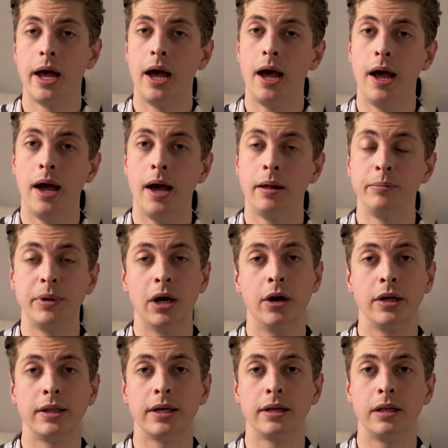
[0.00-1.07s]
and
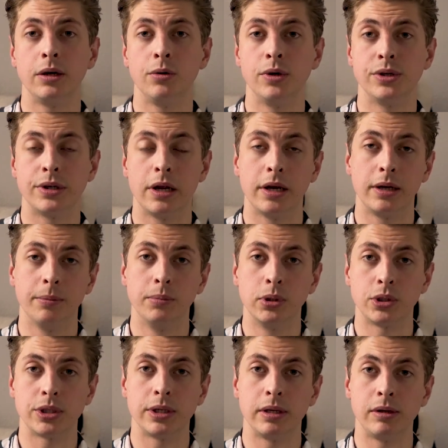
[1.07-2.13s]
behind that there is like a
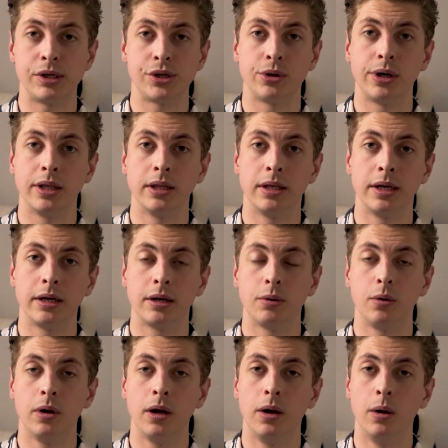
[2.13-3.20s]
box that you can tick,
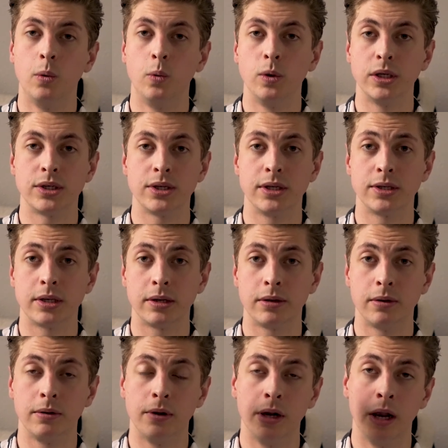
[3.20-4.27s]
which says
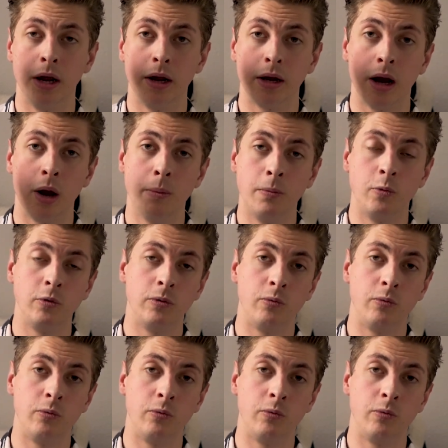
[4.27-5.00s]
like how